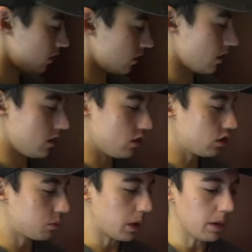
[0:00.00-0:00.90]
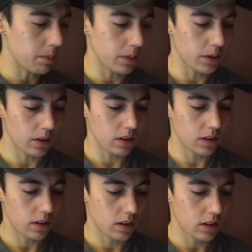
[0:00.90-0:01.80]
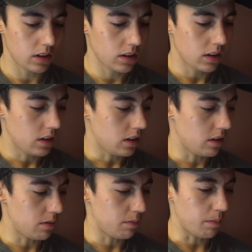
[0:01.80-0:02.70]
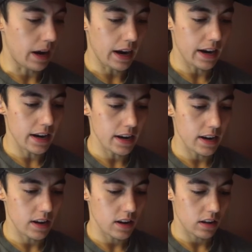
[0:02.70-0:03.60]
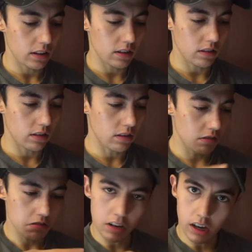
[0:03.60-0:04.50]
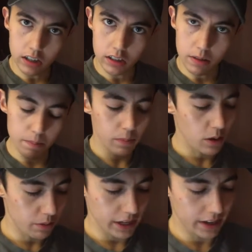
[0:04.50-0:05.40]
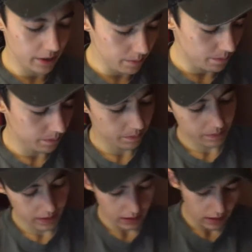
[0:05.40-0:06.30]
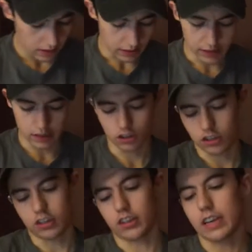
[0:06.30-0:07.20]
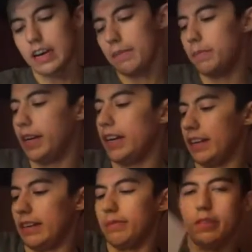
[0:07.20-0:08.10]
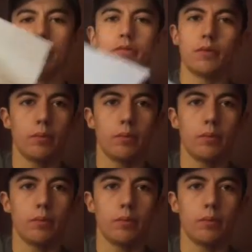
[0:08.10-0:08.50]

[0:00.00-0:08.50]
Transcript: the newspaper of my little column over here. And just another copy, and then just